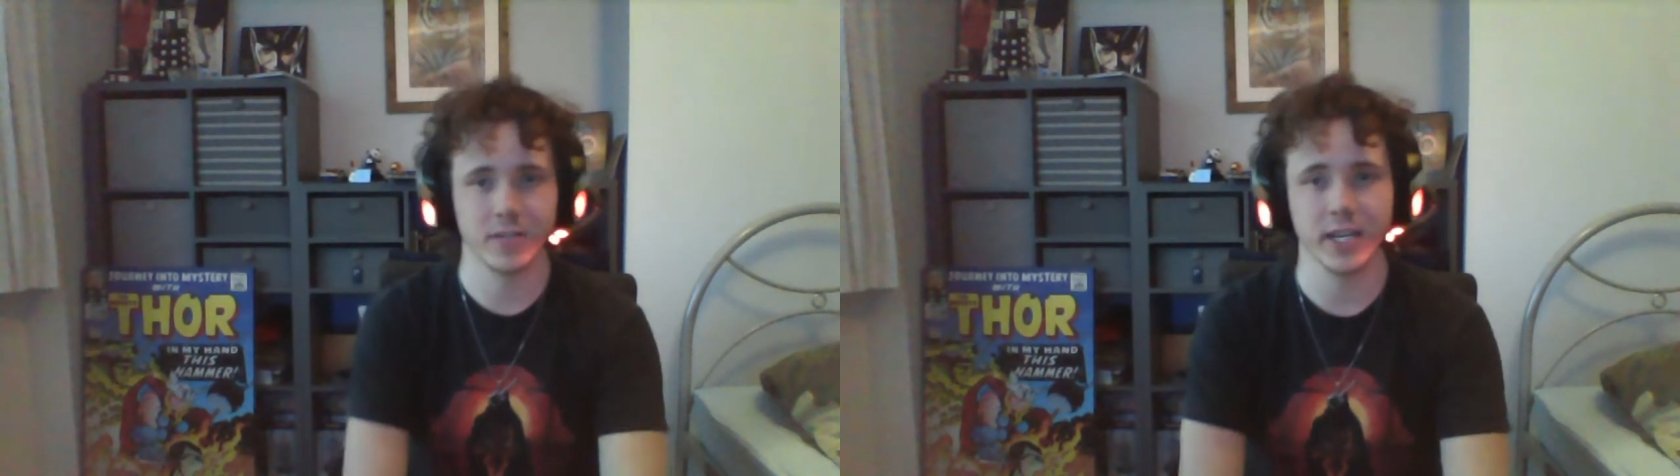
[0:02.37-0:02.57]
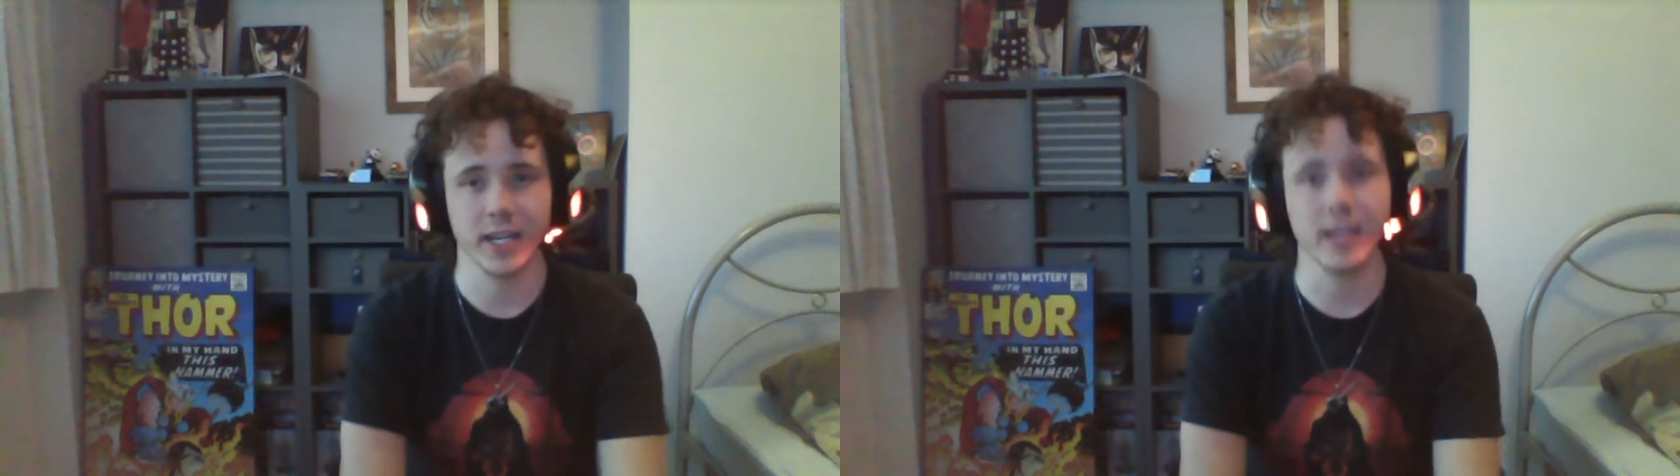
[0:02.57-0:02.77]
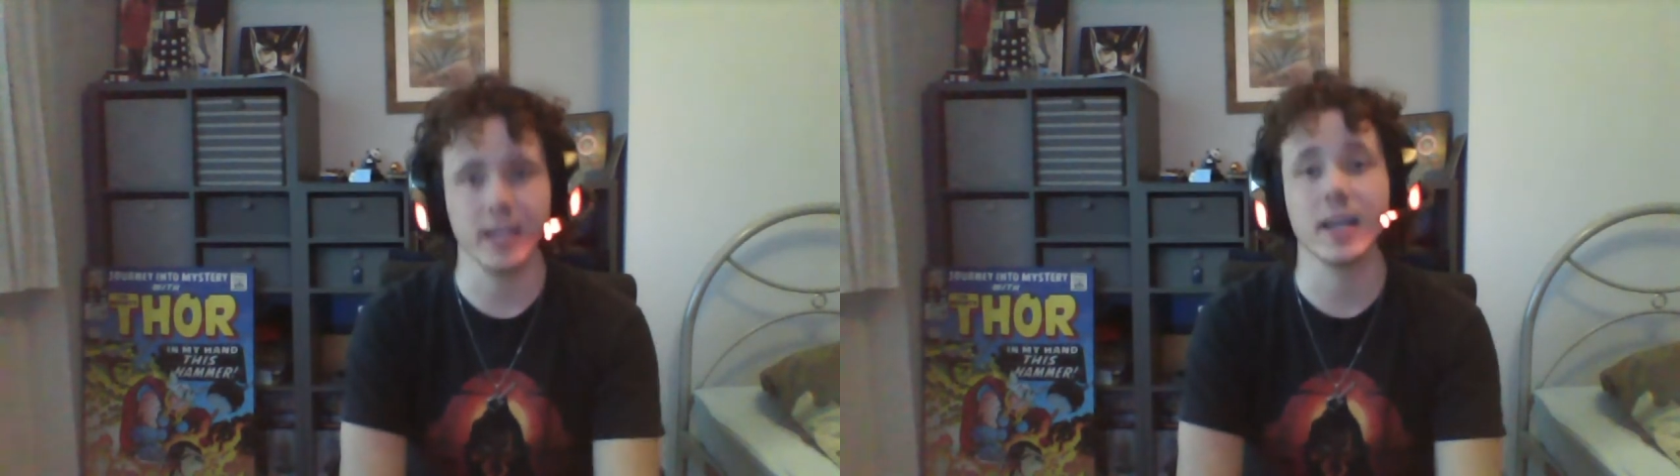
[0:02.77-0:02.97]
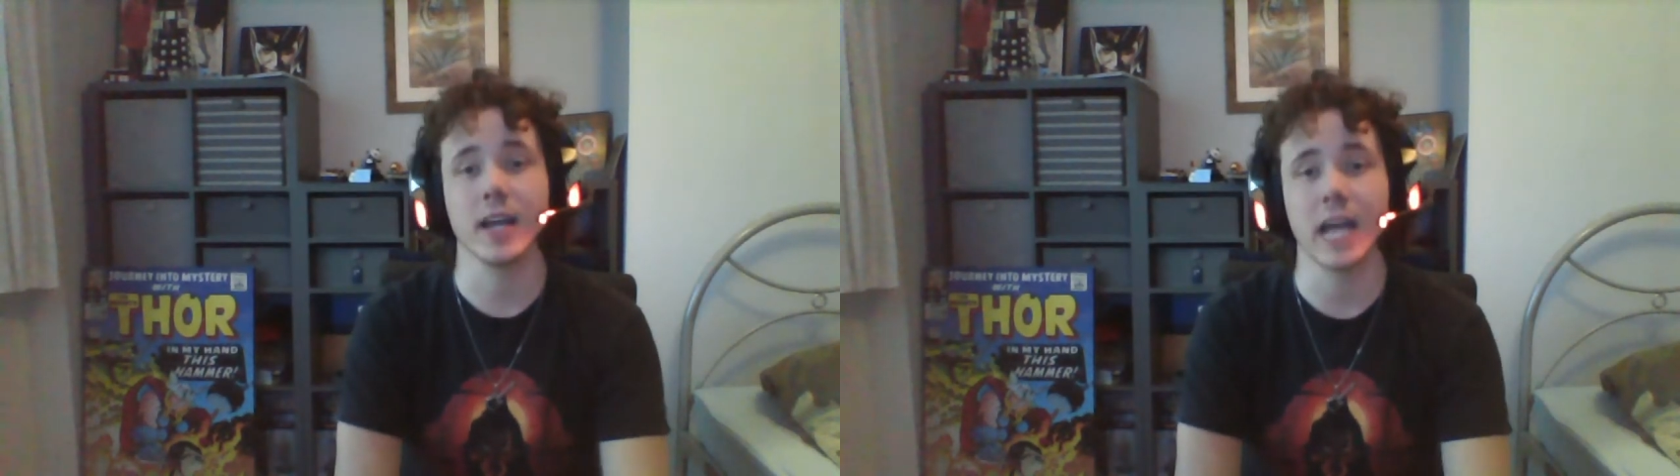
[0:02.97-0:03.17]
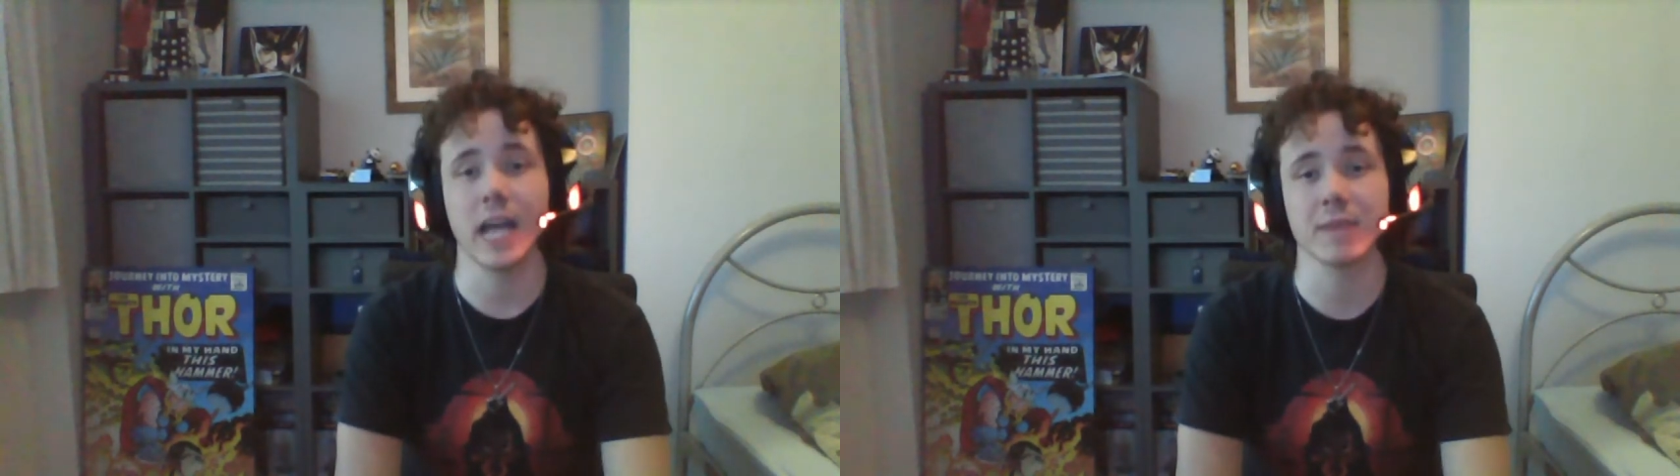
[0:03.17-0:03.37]
Jake,
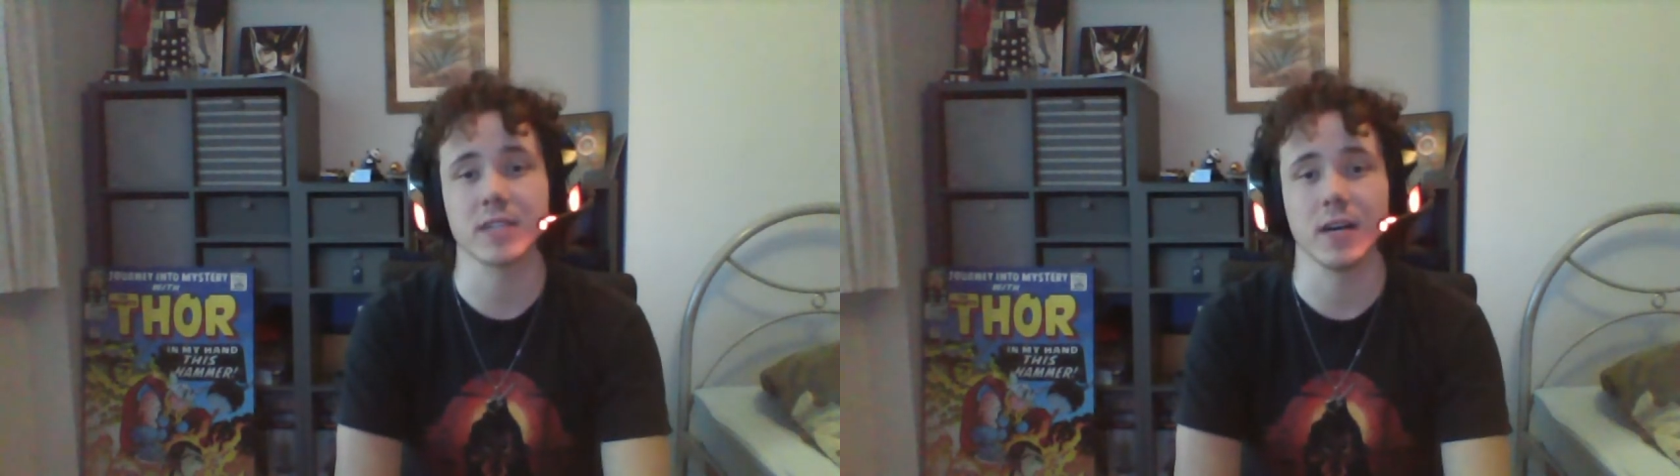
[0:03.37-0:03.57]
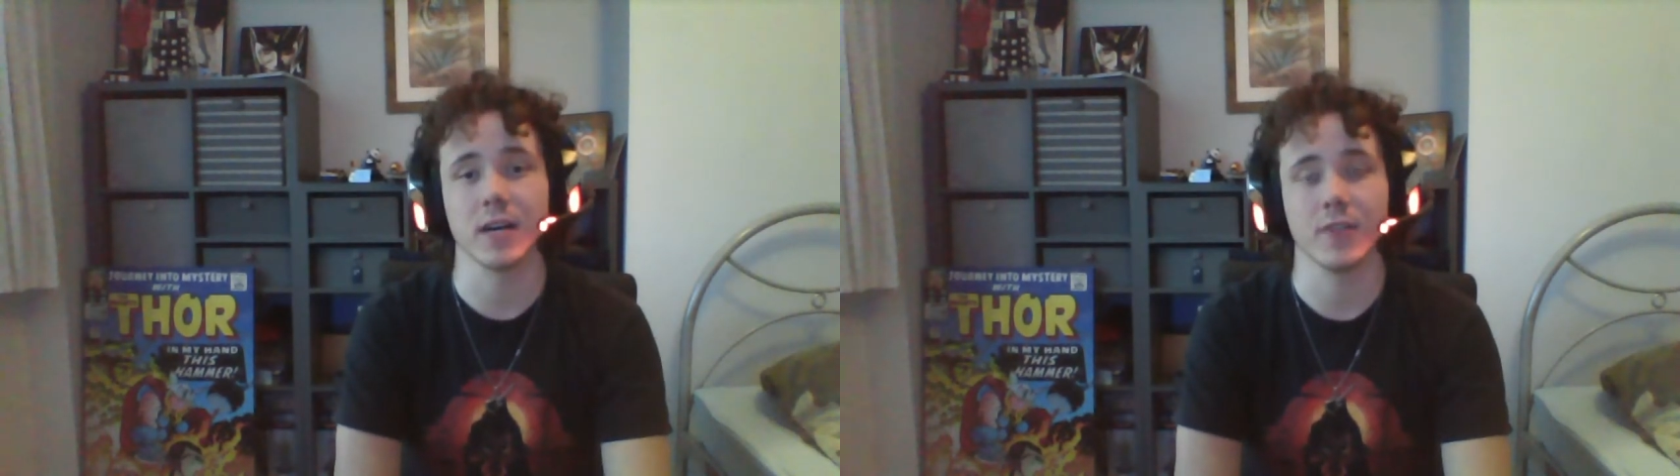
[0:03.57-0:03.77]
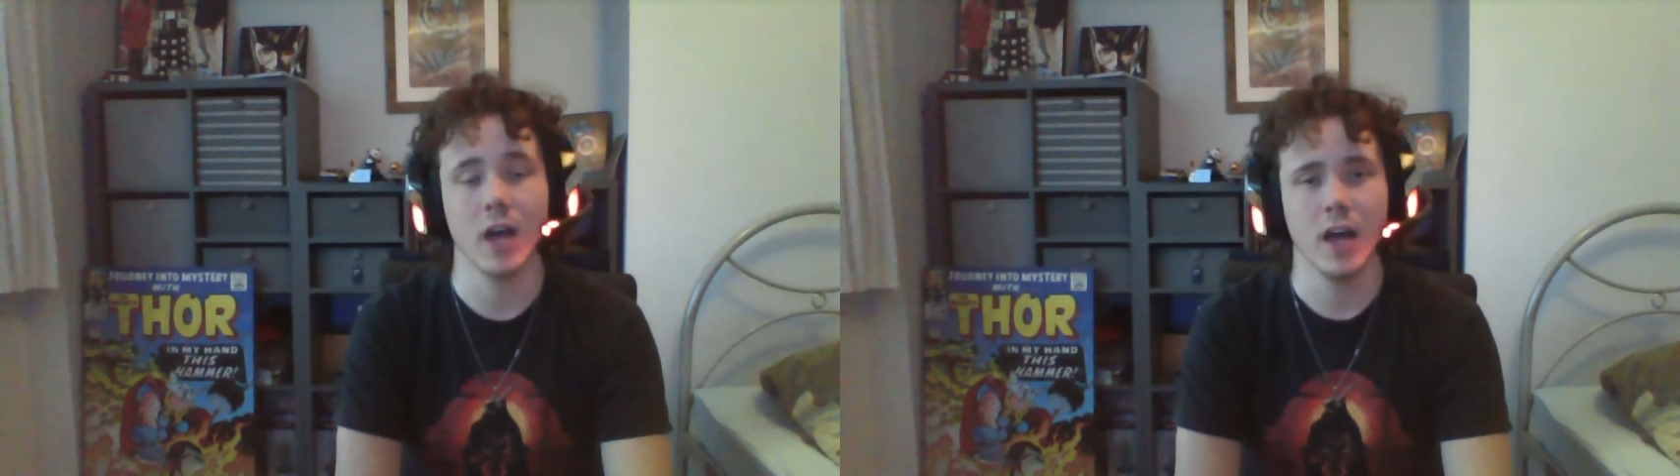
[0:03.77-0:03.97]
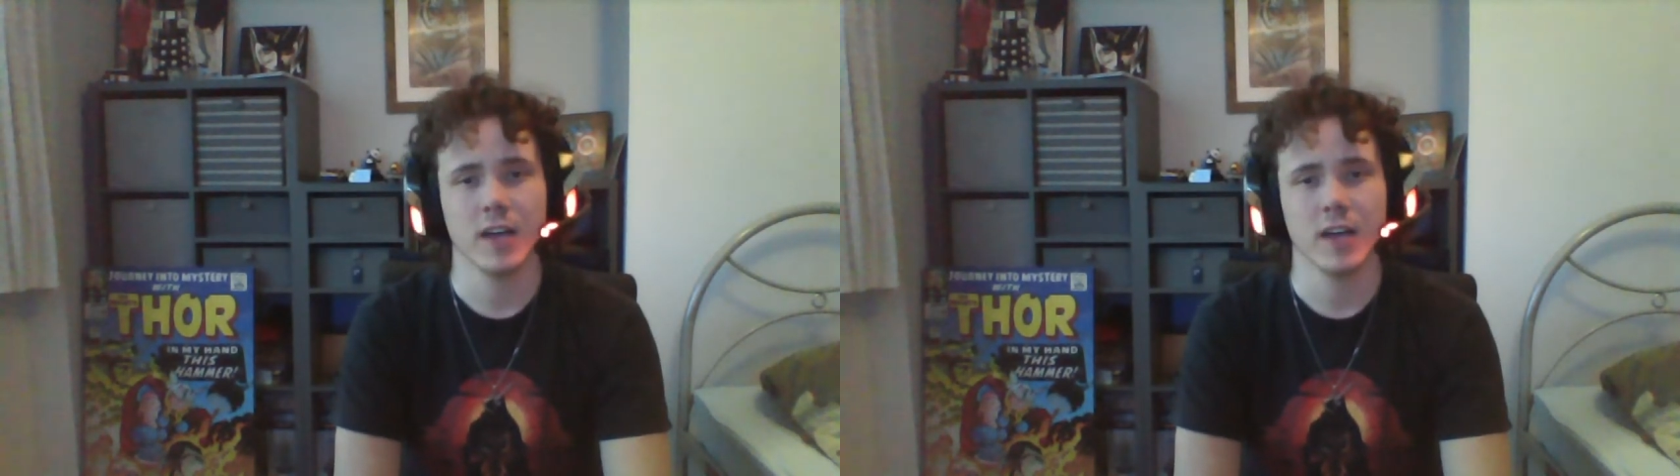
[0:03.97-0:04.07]
aka Hamstaff.